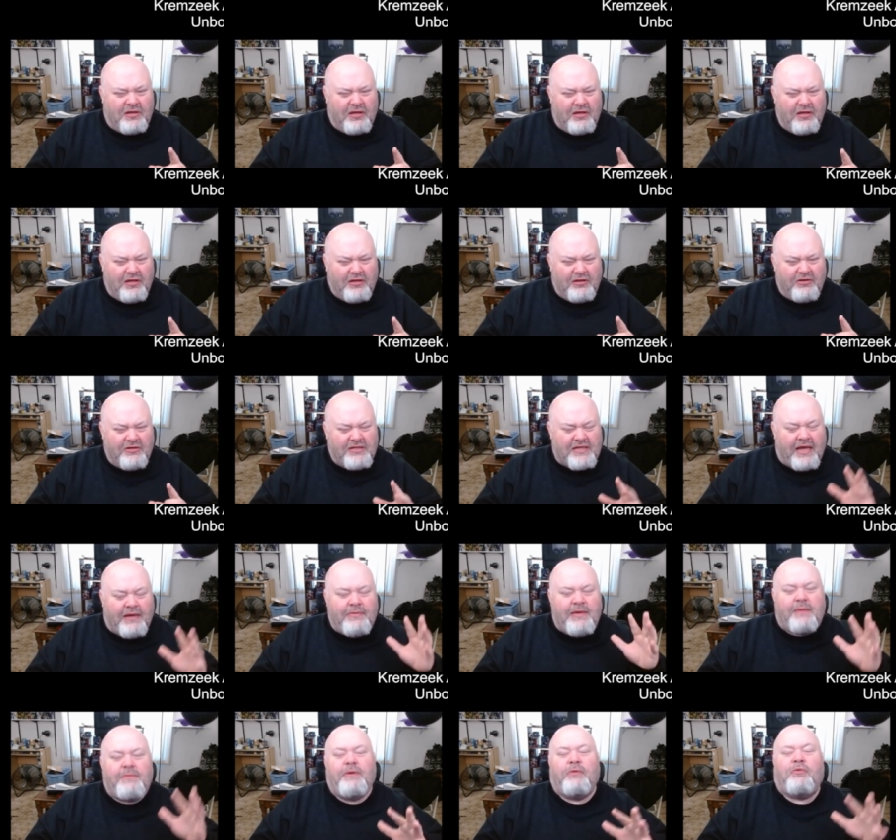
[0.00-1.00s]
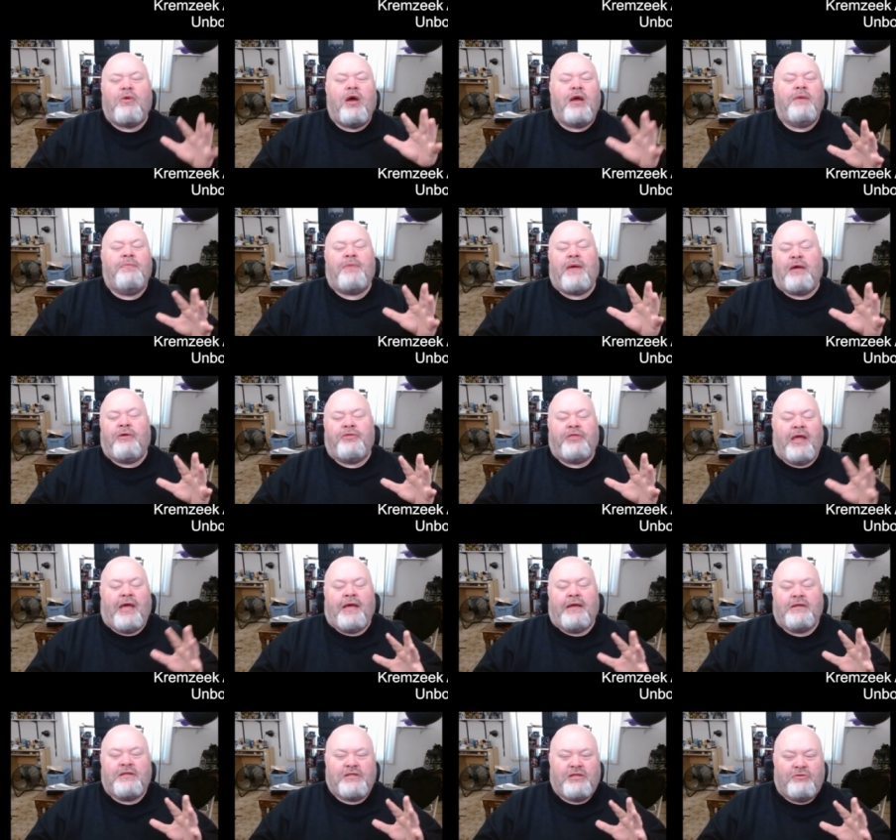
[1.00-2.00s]
colors. I may be wrong about
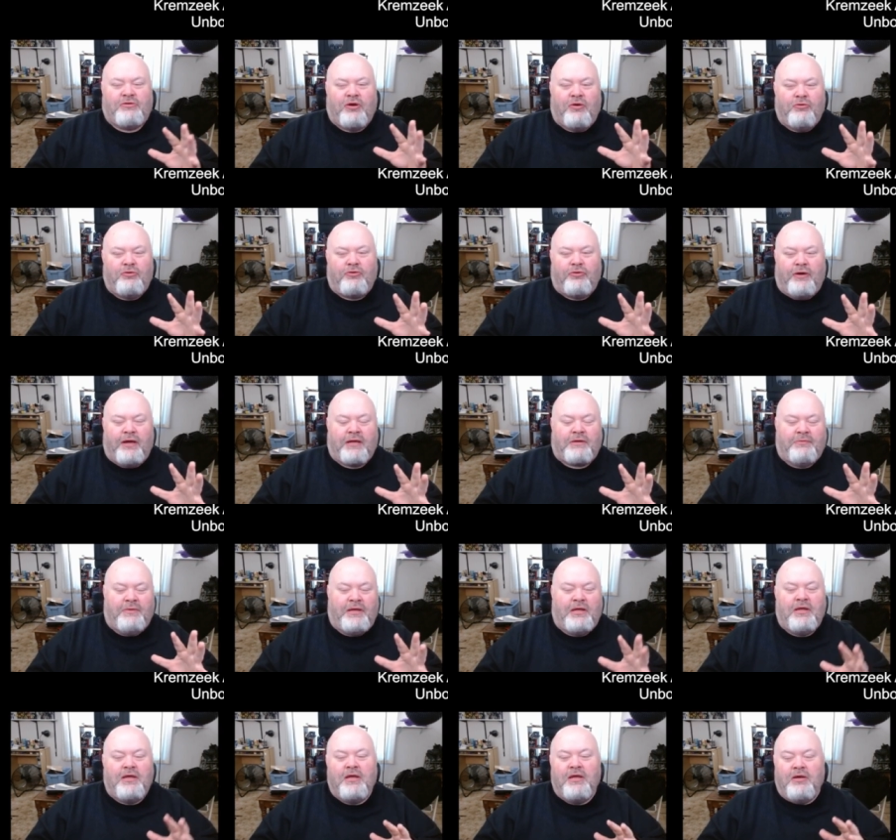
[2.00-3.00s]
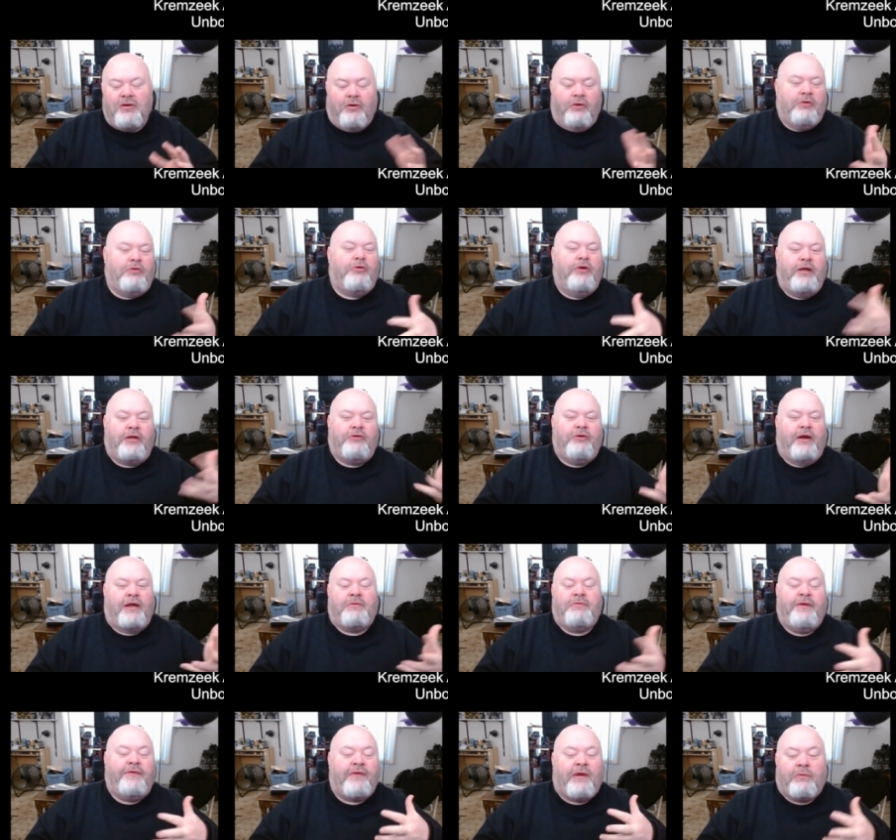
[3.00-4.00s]
that, so don't correct me or go ahead, correct
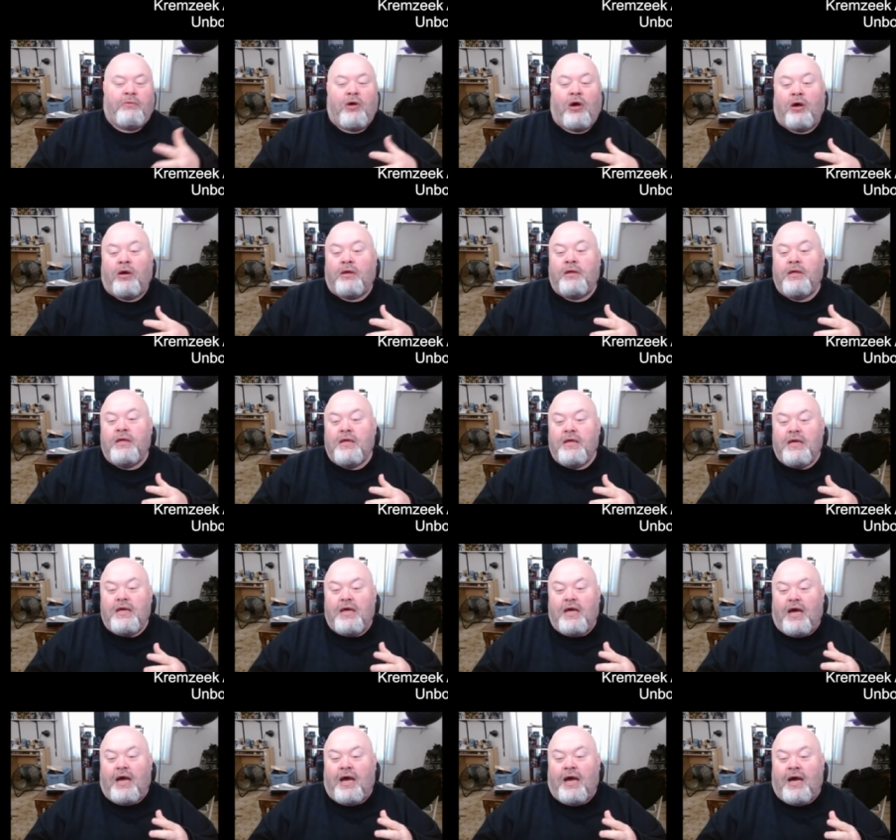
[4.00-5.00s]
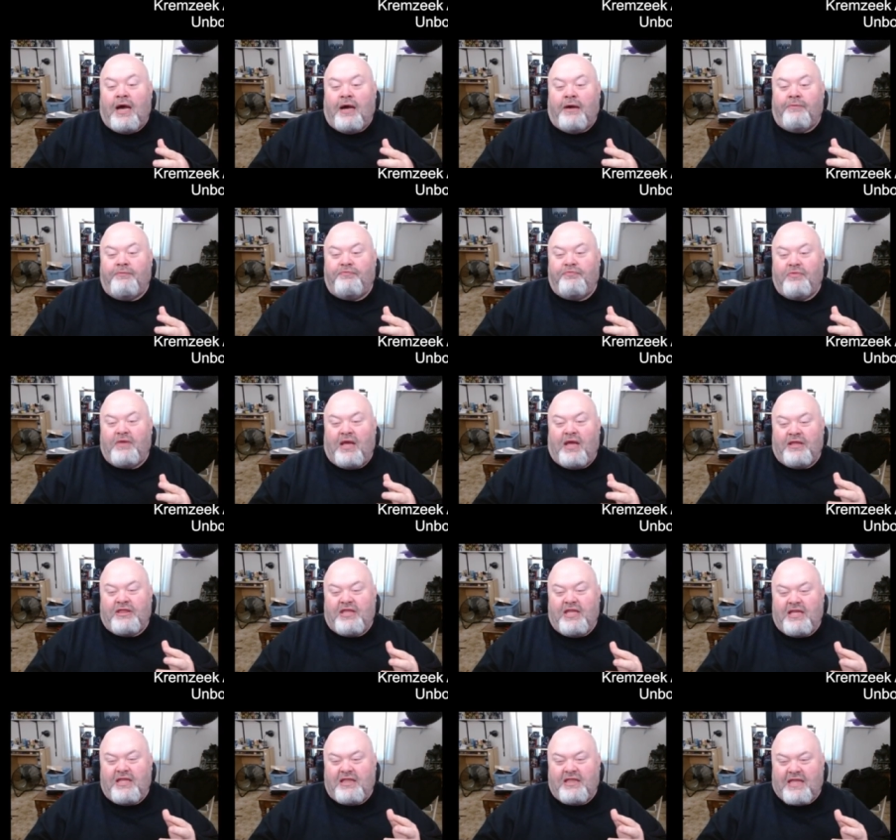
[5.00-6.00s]
me if I'm wrong. Uh, I
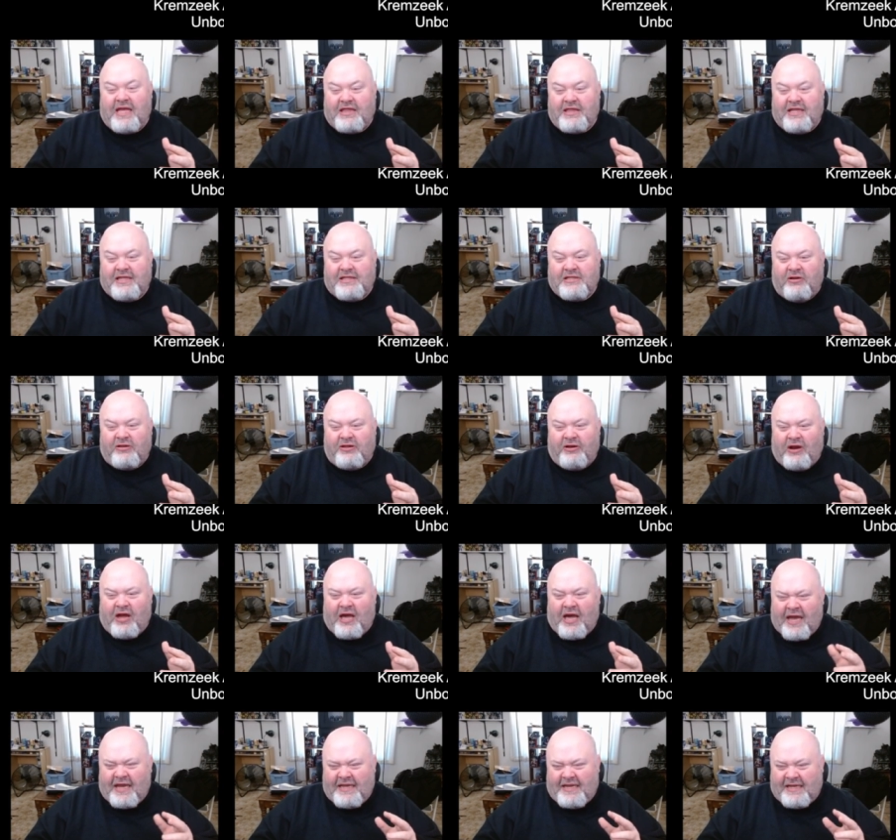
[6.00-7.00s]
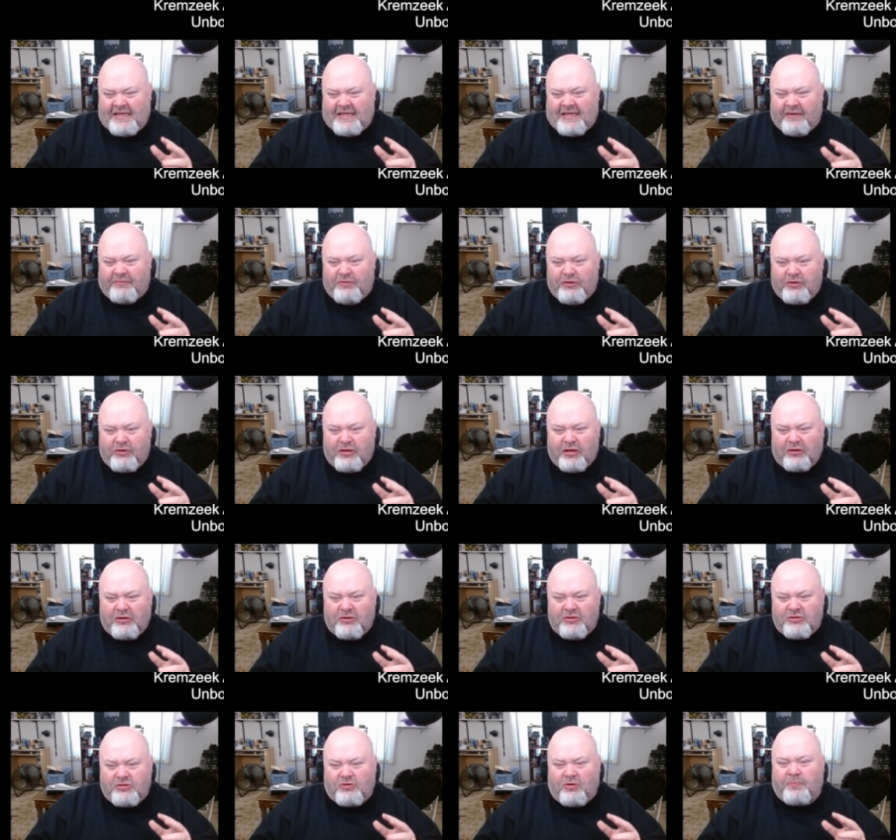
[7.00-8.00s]
think that these are their IDW
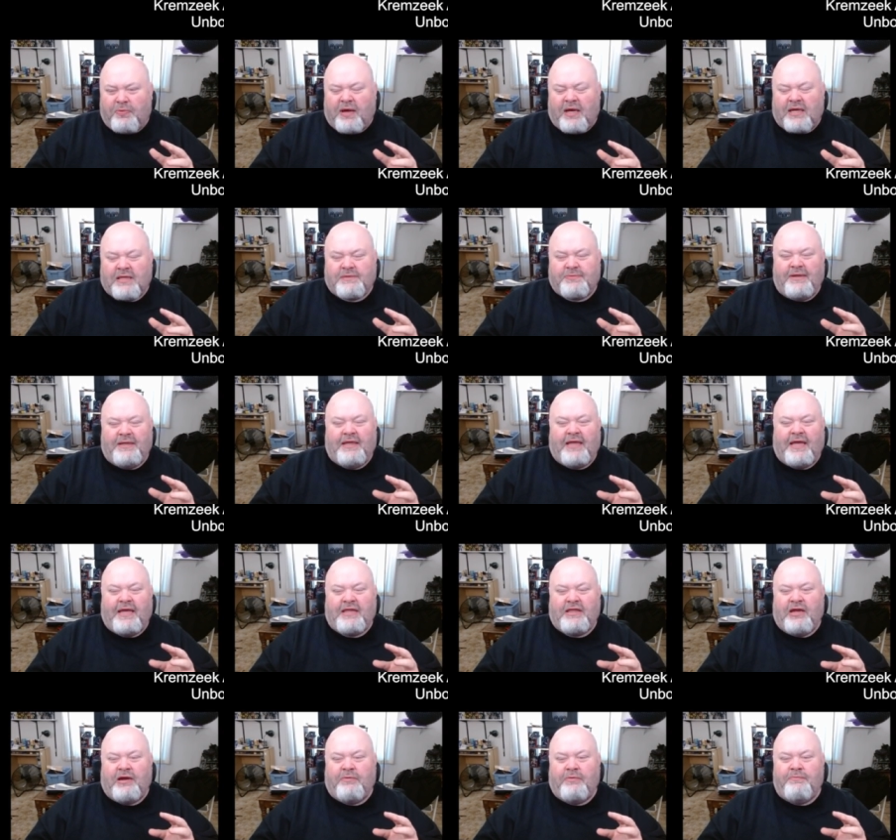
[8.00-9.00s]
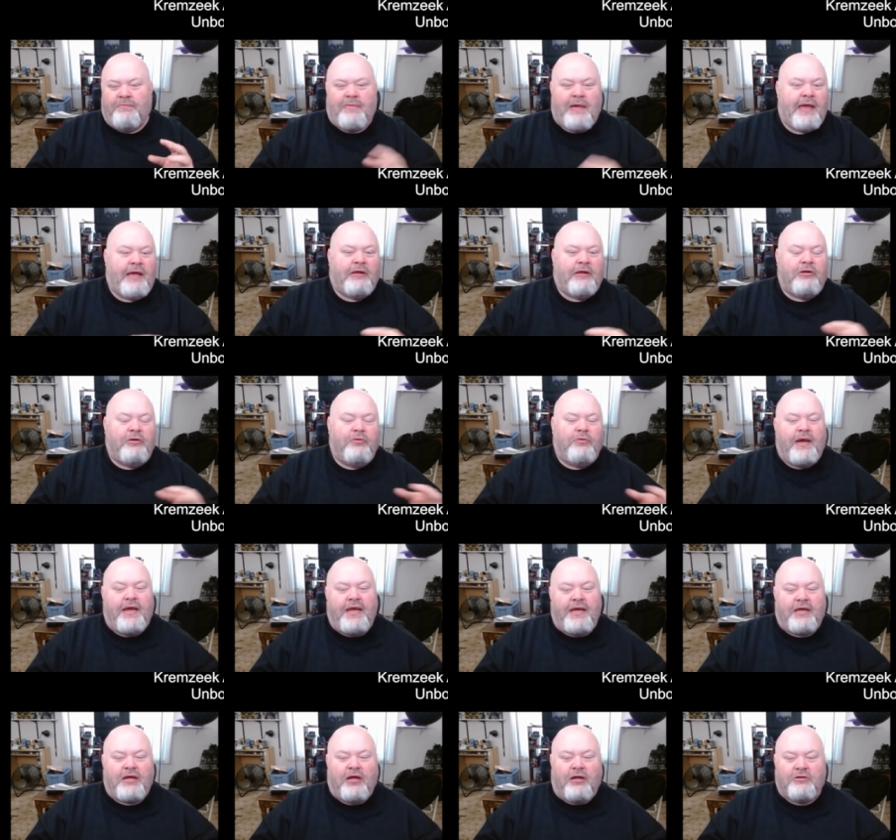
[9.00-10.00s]
colors or possibly like their mail
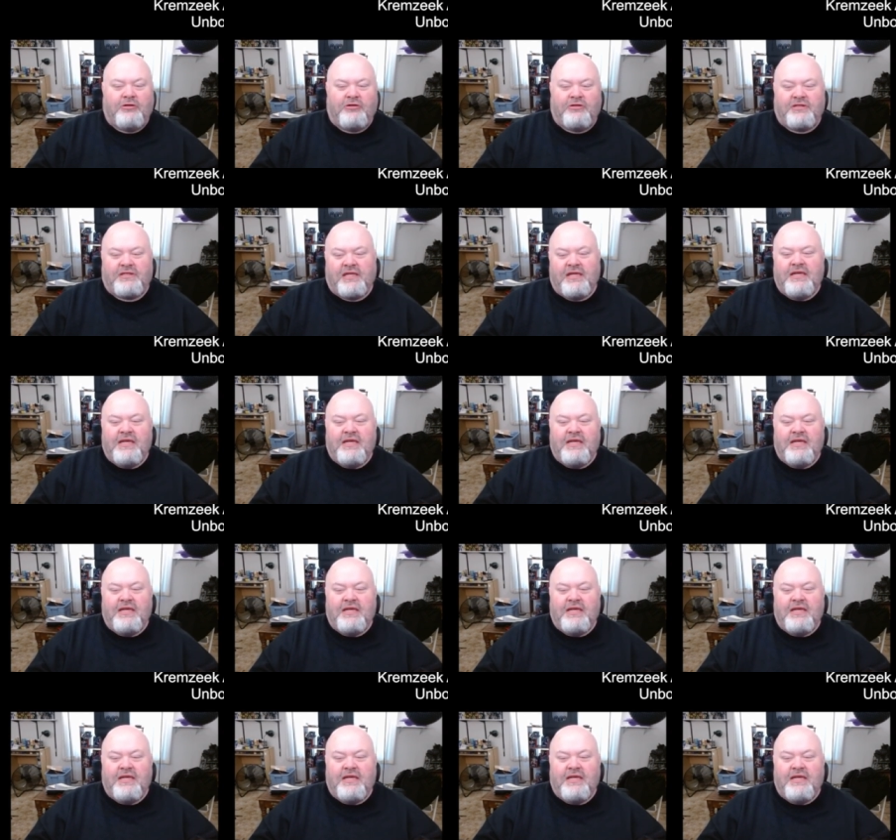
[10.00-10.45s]
away colors